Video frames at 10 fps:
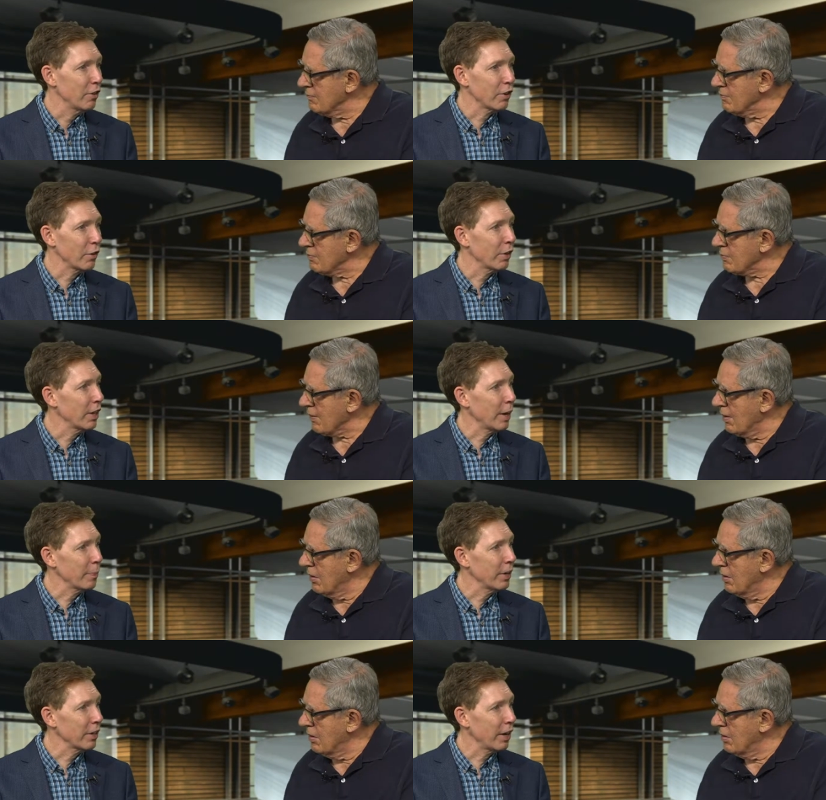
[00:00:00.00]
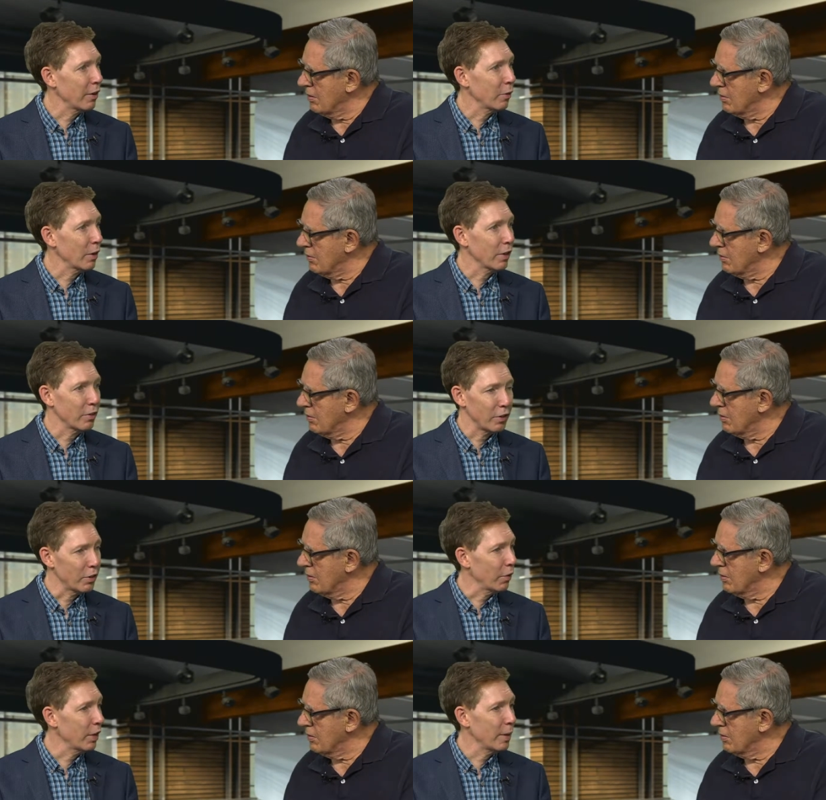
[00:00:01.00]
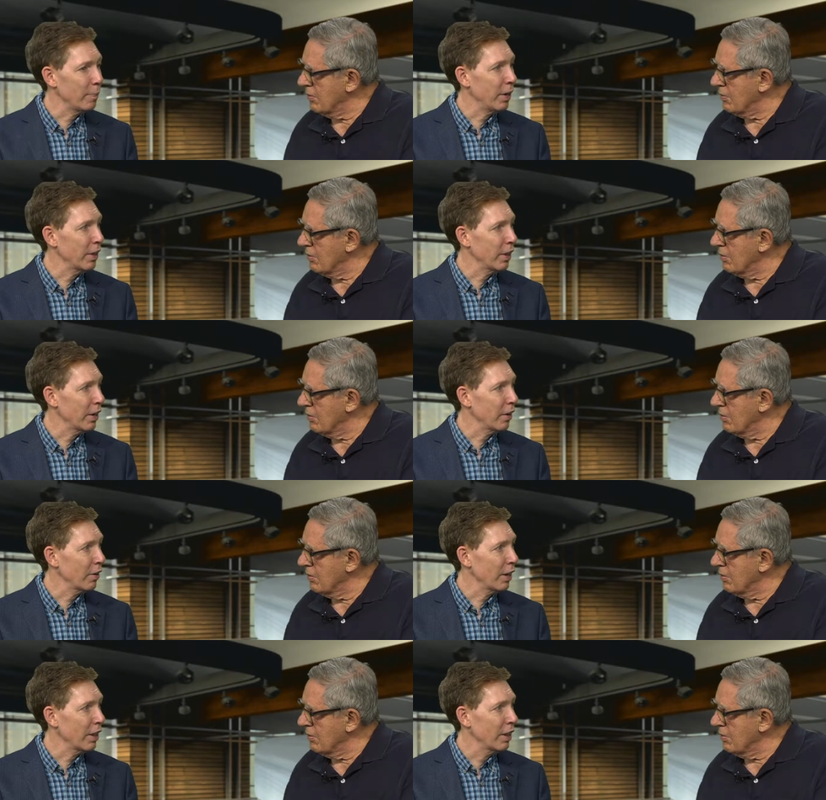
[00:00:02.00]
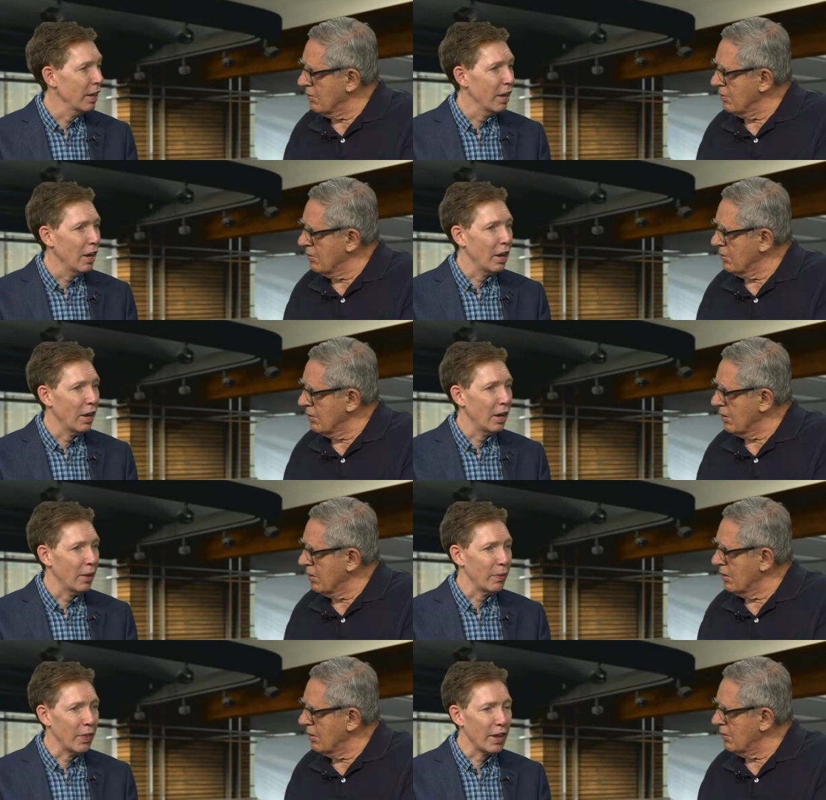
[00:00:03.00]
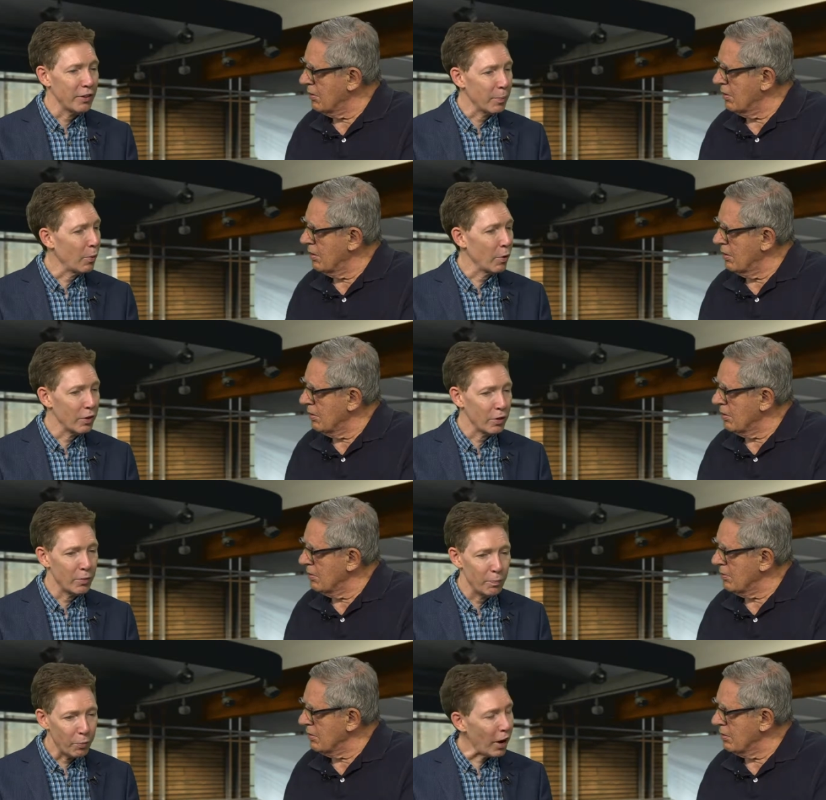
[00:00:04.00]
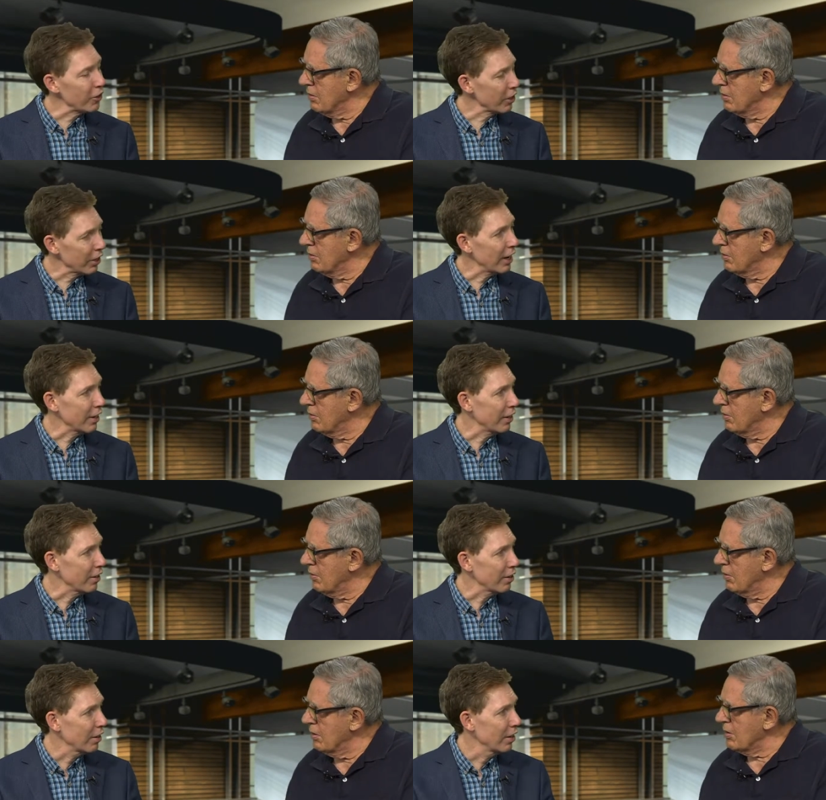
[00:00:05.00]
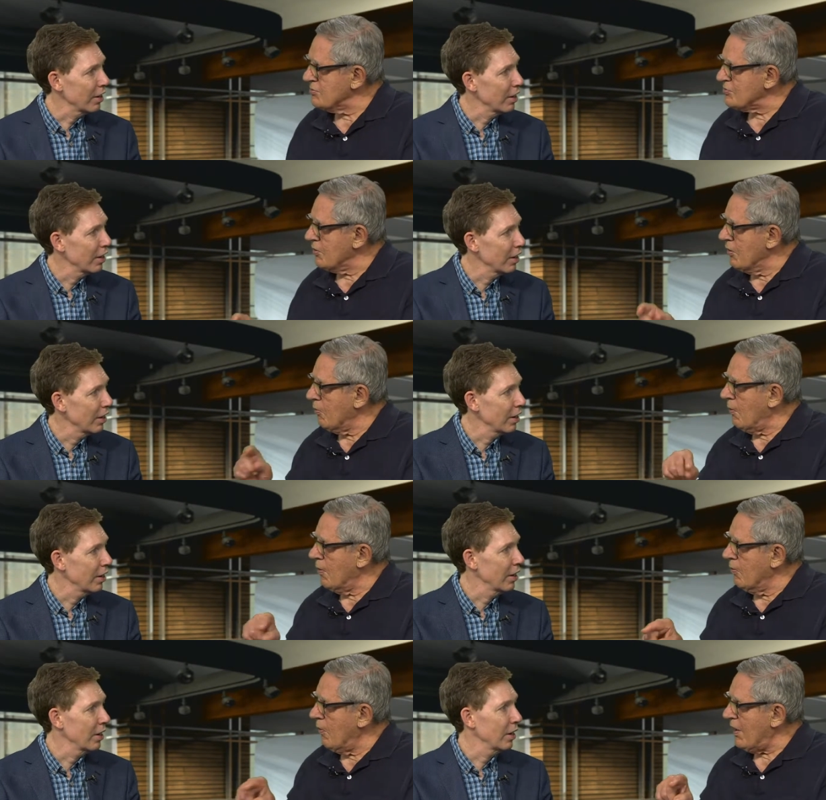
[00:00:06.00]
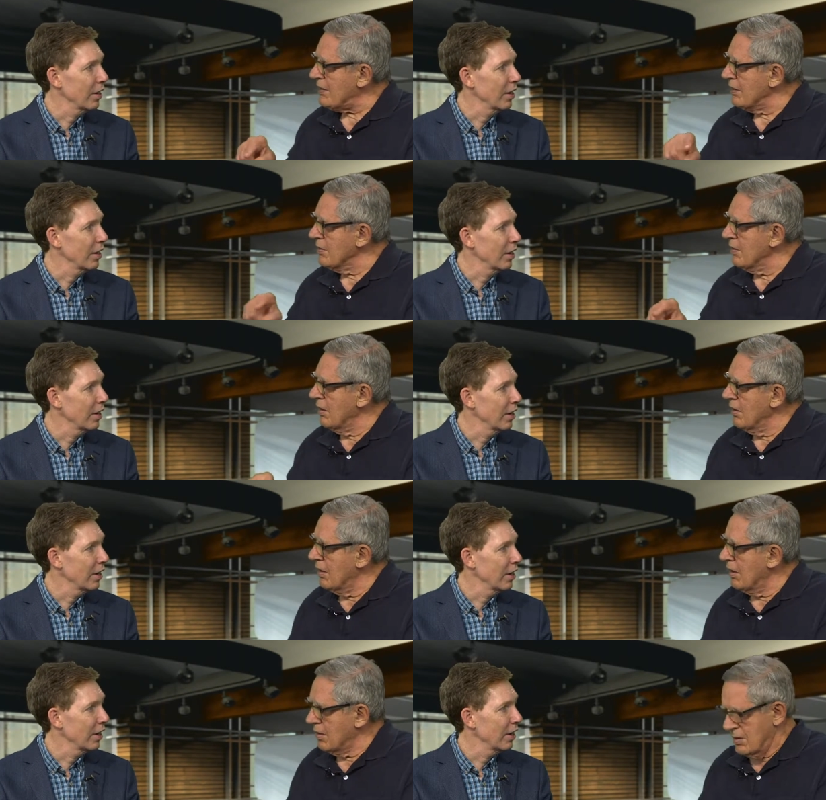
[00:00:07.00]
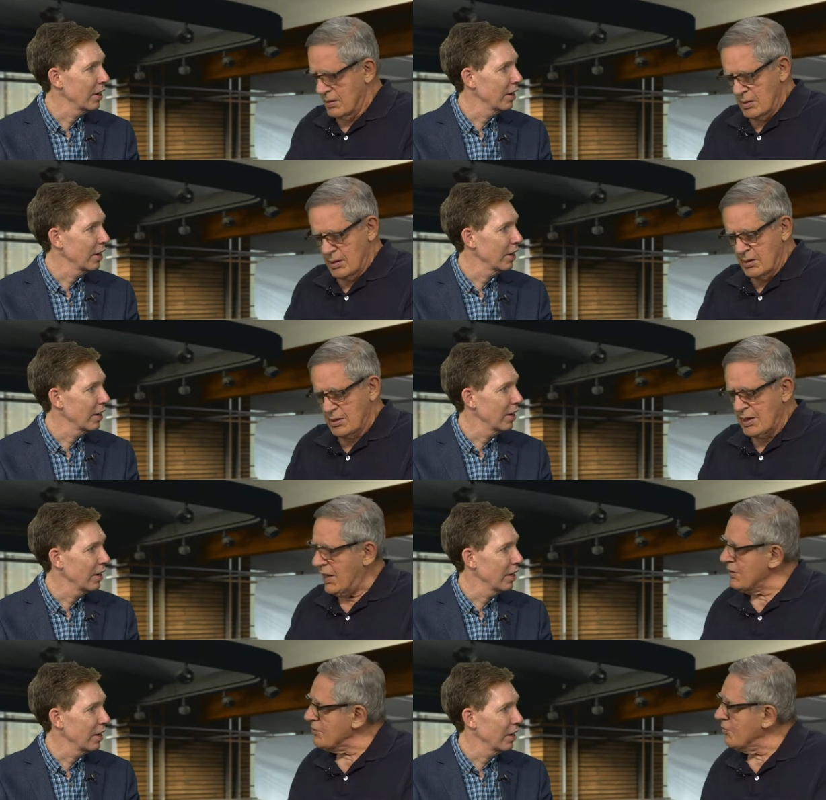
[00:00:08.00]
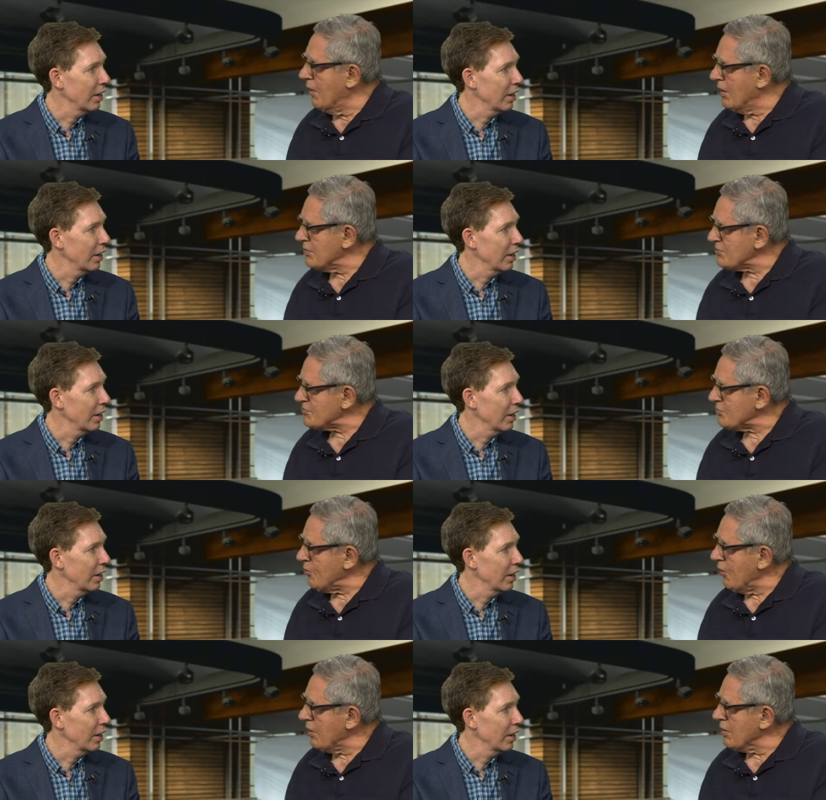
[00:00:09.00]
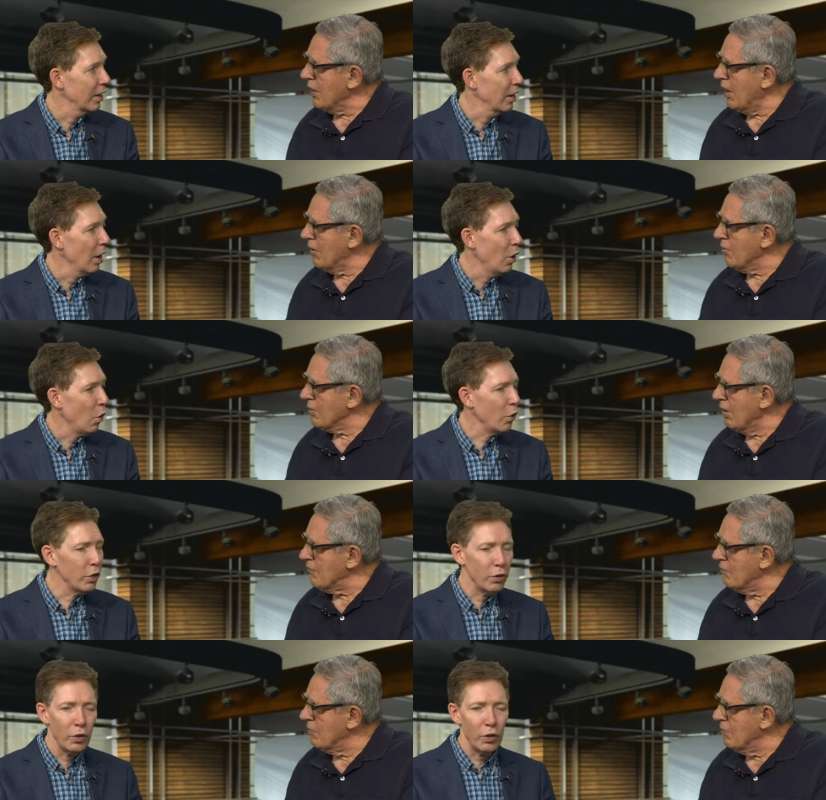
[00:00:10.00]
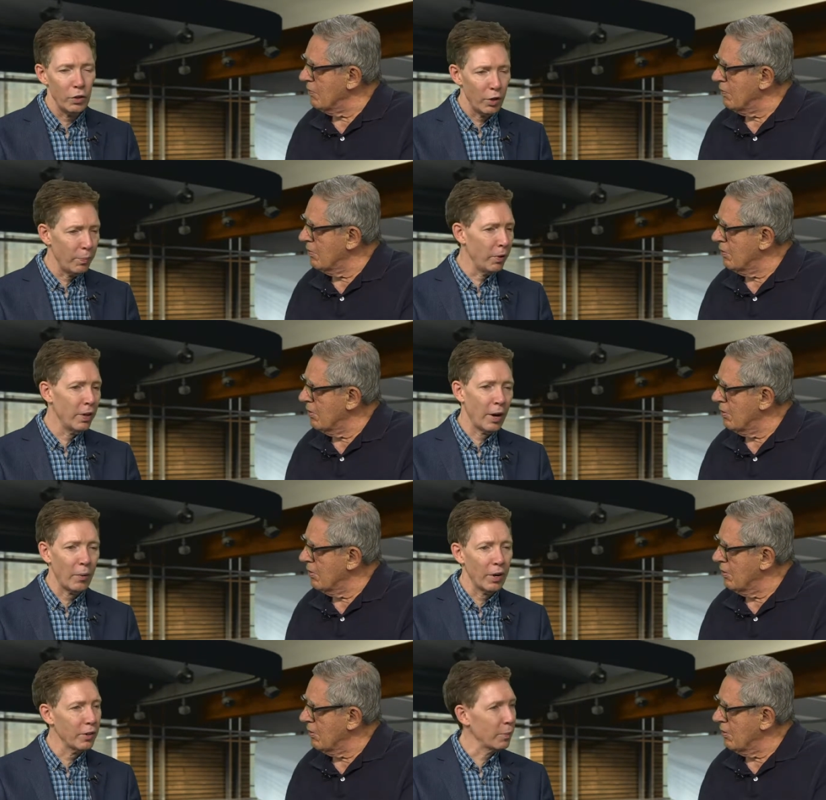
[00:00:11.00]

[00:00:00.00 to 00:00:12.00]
Speaker 1: just go to the uptake.org. There's a donate button there, and uh, that supports projects like this.
Speaker 2: Is there a way to indicate you wanted to
Speaker 1: support how long? Well, you, you, could you could put I want to